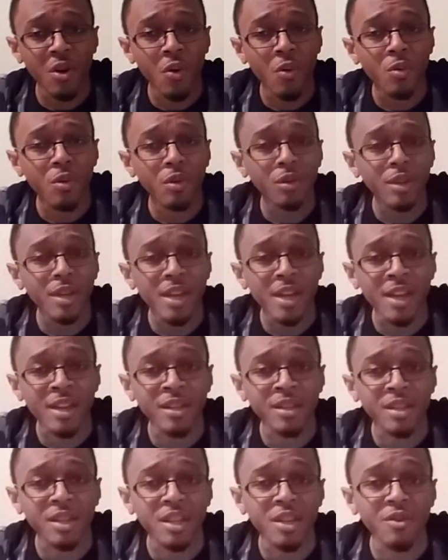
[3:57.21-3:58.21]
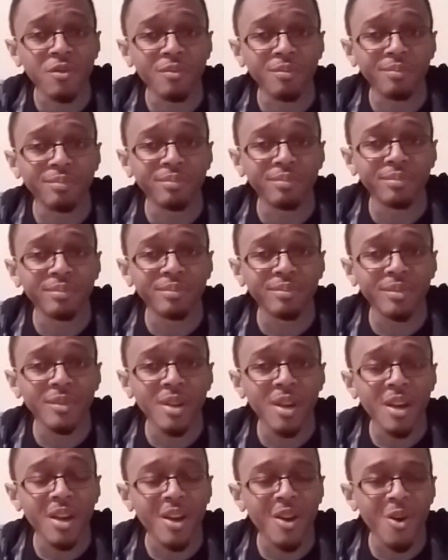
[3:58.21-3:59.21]
totally into you.
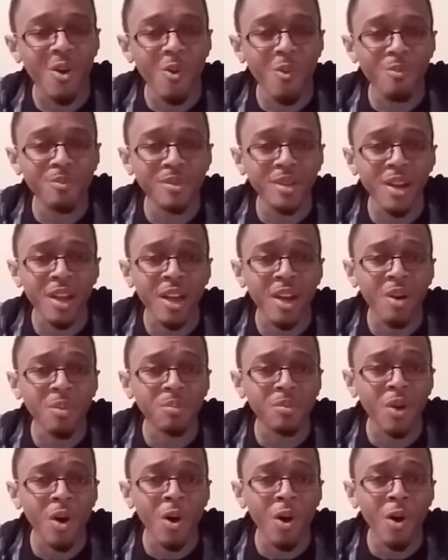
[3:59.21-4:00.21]
Hope to help